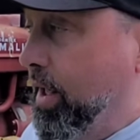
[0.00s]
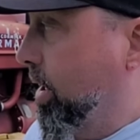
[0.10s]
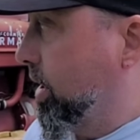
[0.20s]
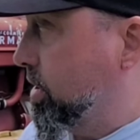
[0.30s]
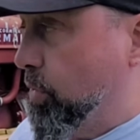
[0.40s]

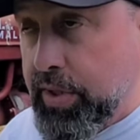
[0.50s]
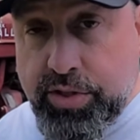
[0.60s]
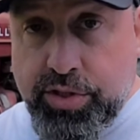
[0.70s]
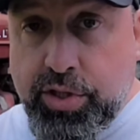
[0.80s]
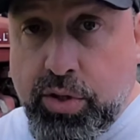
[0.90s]
This
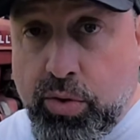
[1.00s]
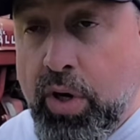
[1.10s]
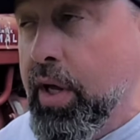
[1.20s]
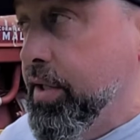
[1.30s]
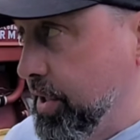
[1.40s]
one's due.
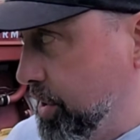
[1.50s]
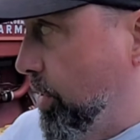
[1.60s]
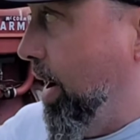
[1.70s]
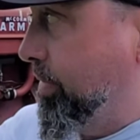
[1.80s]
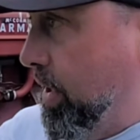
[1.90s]
Just
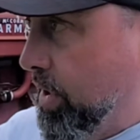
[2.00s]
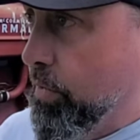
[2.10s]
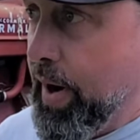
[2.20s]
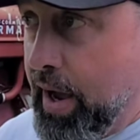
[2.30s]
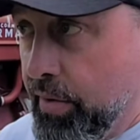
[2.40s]
driving it
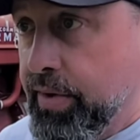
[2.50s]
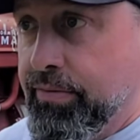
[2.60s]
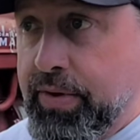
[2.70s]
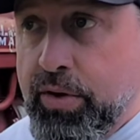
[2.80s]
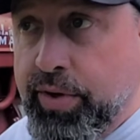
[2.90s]
around the
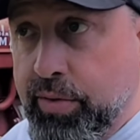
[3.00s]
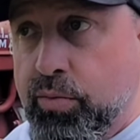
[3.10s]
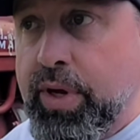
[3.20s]
field,